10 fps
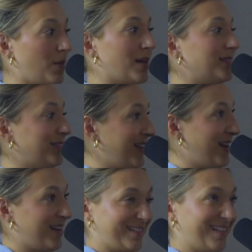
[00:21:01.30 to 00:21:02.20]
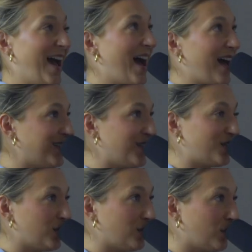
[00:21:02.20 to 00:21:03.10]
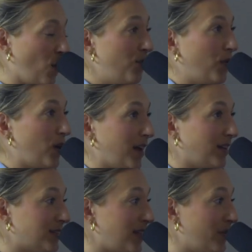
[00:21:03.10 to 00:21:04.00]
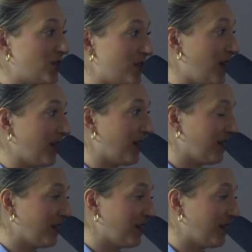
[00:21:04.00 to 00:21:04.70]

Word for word: best and yeah just go for it and say if, what you think and if you